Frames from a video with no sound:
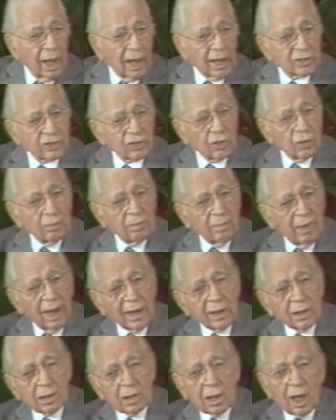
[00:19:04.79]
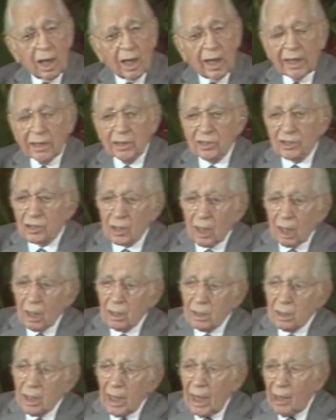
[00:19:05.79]
And so mankind
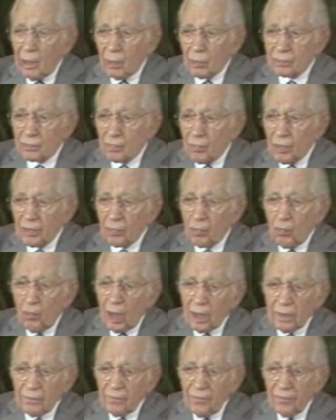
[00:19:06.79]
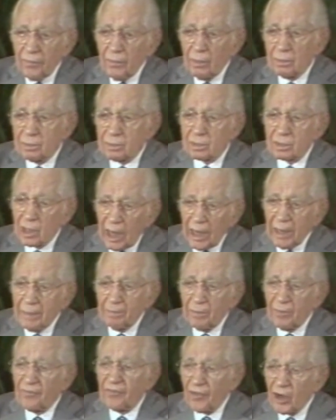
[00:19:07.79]
started out with one
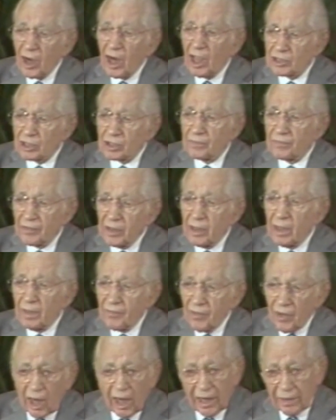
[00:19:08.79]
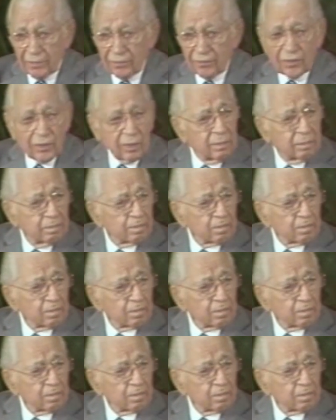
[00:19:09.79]
type of philosophy of life.